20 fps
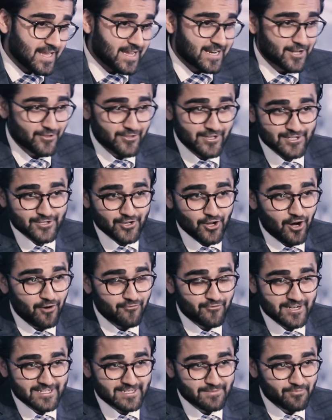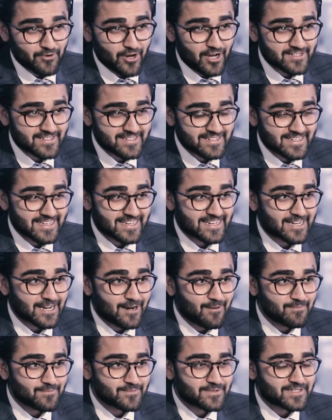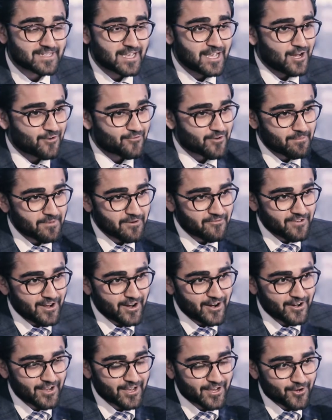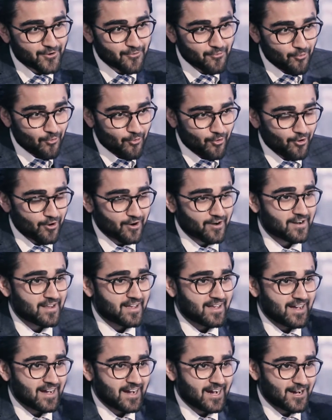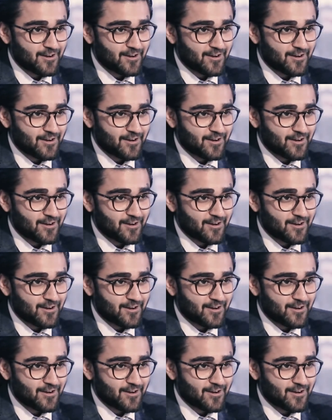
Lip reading: Now, this law of reciprocity comes from a very core